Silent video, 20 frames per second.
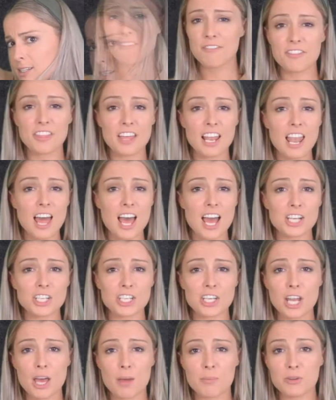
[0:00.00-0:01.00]
If the larger
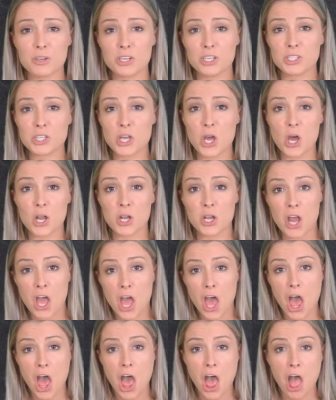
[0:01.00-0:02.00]
number is on
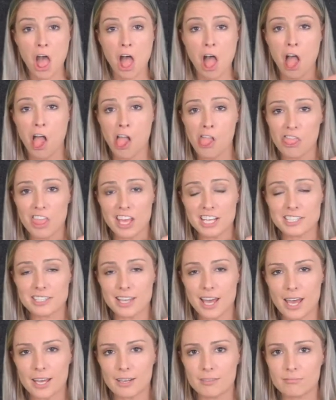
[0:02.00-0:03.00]
this
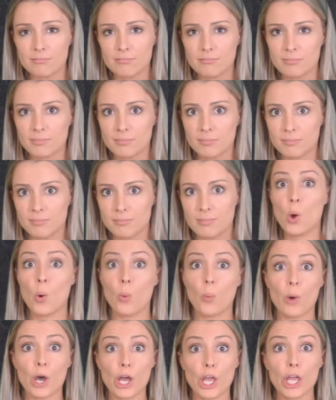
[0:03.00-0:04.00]
side,
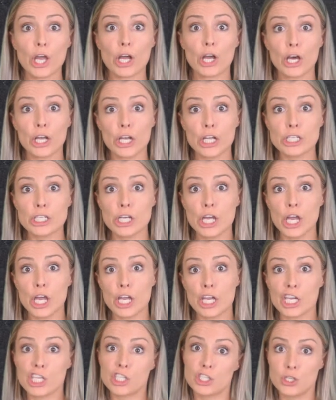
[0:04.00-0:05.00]
where well, you're gonna turn
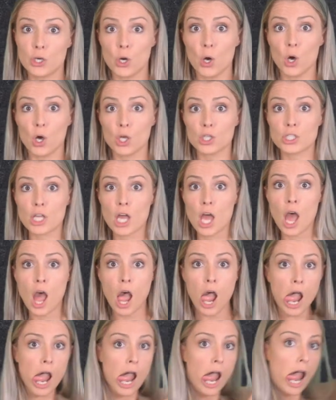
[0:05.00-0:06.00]
his jaws
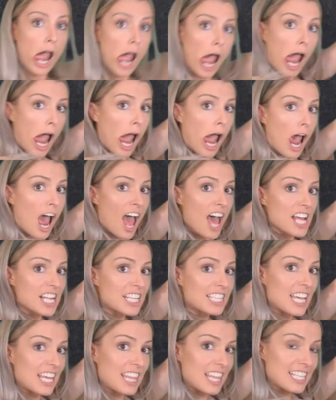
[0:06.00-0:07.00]

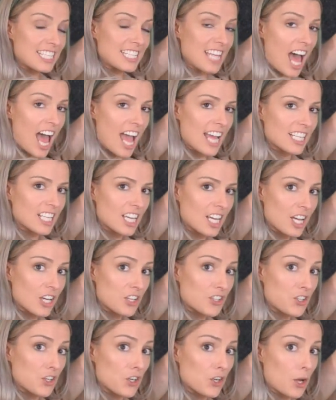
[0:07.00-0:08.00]
to this side
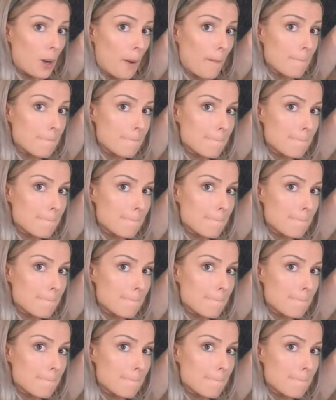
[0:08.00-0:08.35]
to